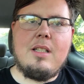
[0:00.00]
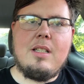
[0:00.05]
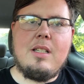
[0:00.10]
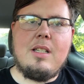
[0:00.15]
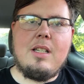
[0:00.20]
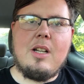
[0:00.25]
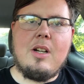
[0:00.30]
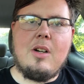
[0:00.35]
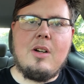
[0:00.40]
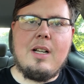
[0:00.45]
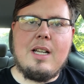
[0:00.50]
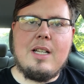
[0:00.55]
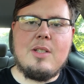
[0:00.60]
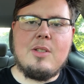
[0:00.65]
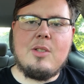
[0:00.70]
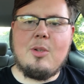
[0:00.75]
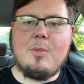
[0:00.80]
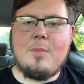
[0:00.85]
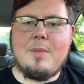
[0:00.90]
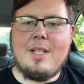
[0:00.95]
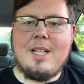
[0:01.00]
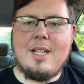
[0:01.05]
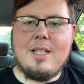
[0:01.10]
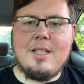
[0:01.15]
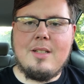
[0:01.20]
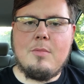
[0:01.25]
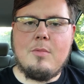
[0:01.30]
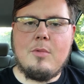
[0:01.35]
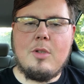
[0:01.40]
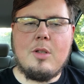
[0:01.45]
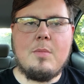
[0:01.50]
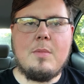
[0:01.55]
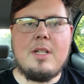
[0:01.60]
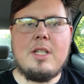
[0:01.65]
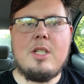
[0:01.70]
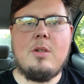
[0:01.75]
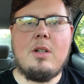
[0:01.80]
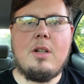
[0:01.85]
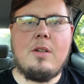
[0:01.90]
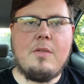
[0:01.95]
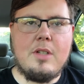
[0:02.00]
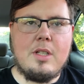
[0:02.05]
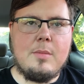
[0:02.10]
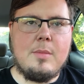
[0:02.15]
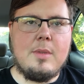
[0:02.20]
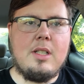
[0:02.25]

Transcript: you know, and I zoomed in with my 250